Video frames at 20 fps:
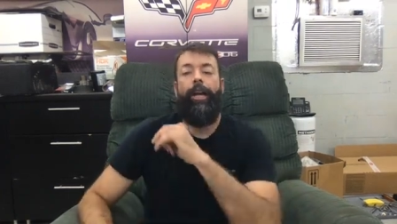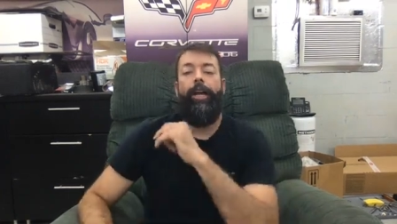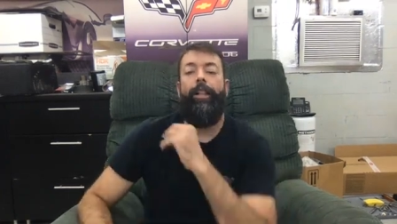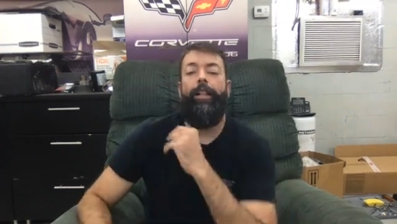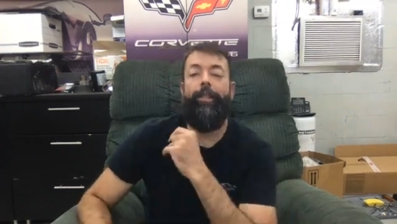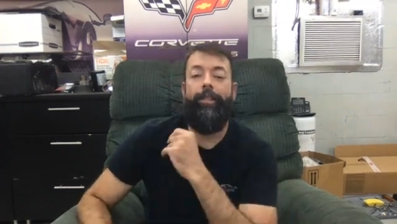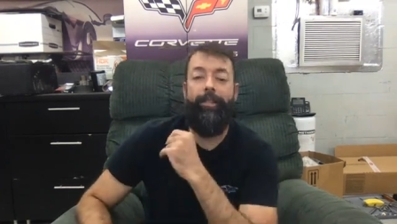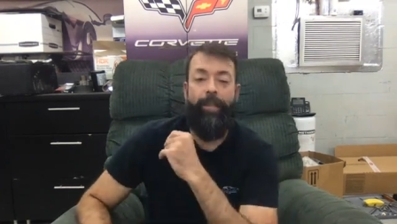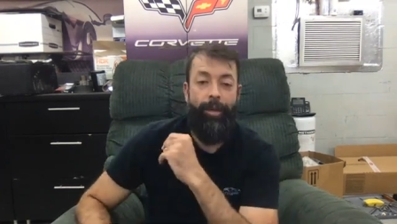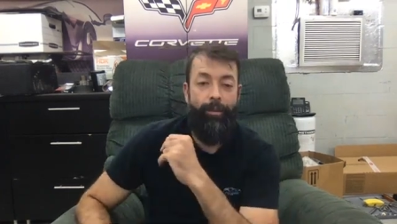A
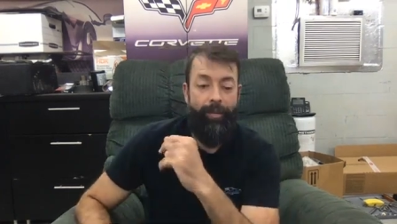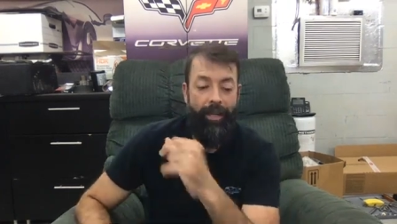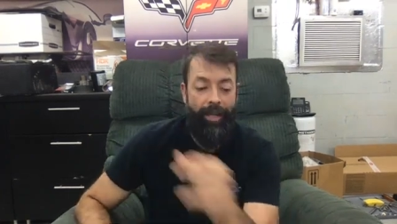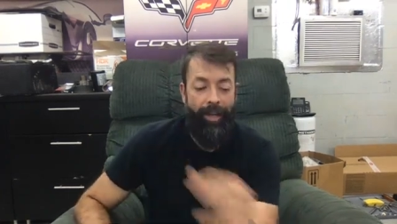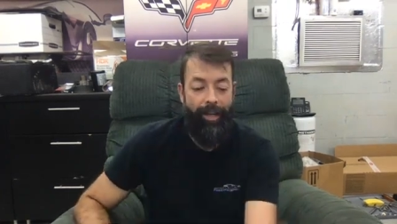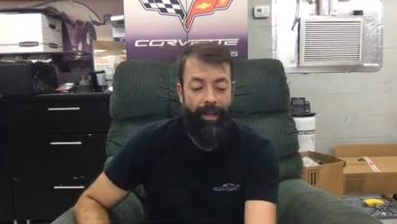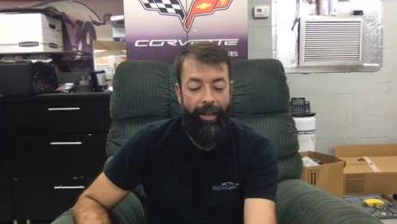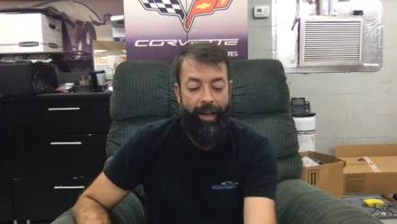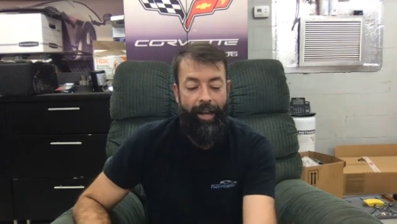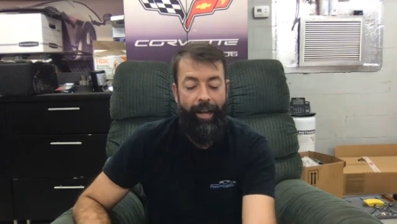lot of times I
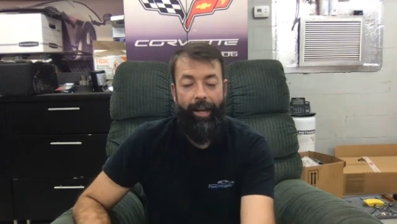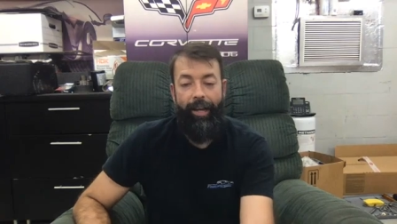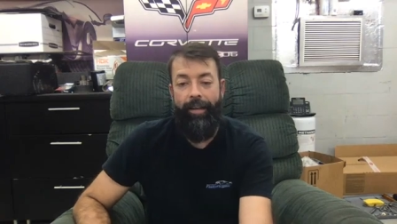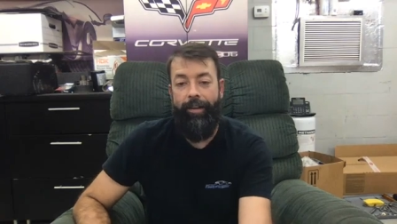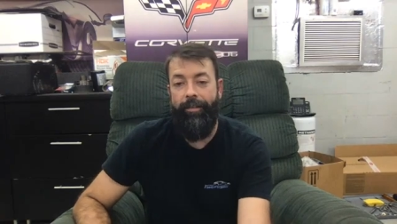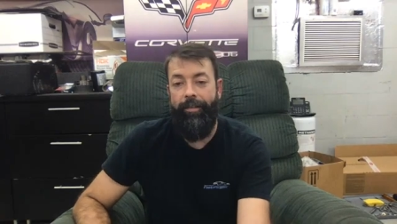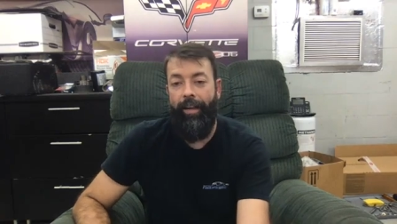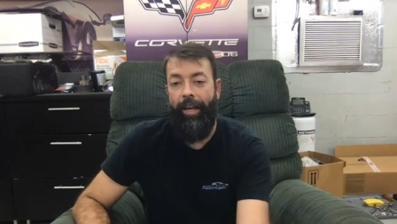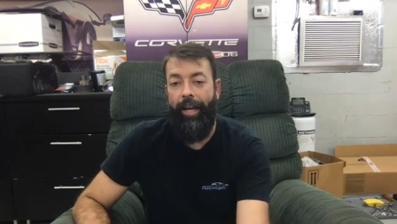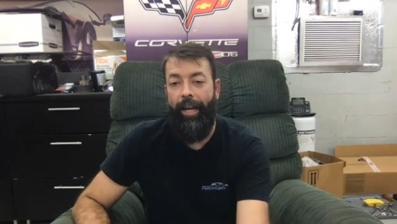get
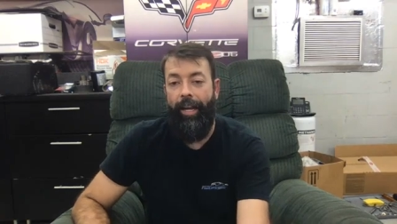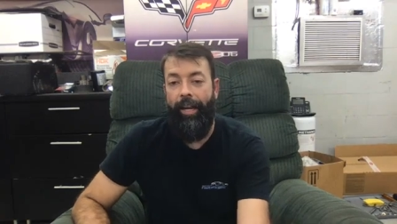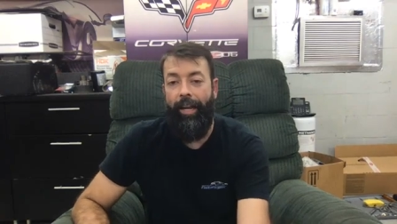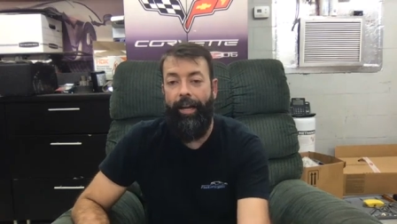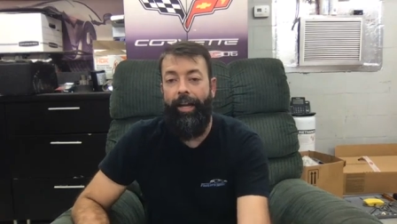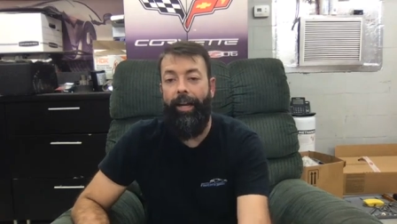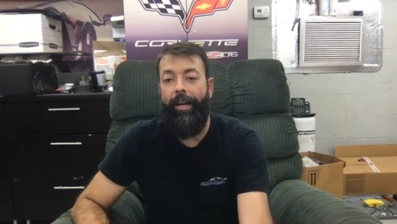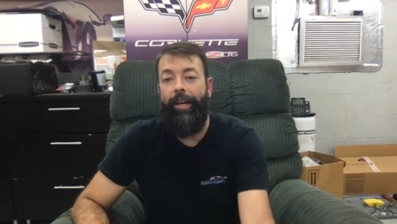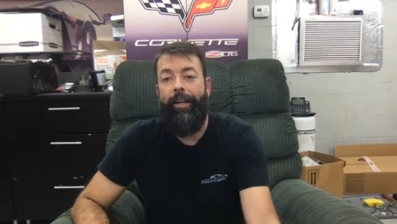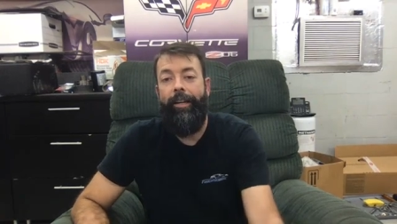guys, and I